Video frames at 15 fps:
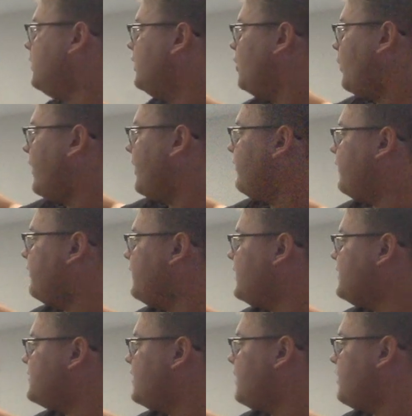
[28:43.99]
we have a
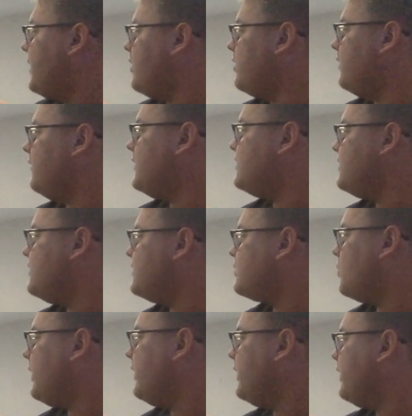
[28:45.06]
VC up here and a VC
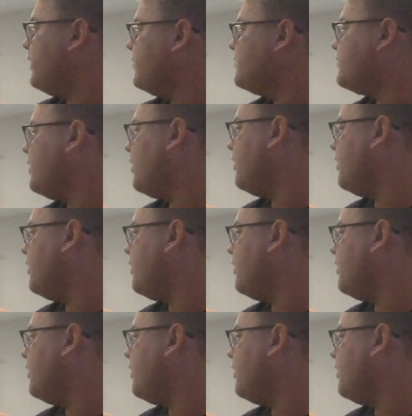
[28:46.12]
squared here, so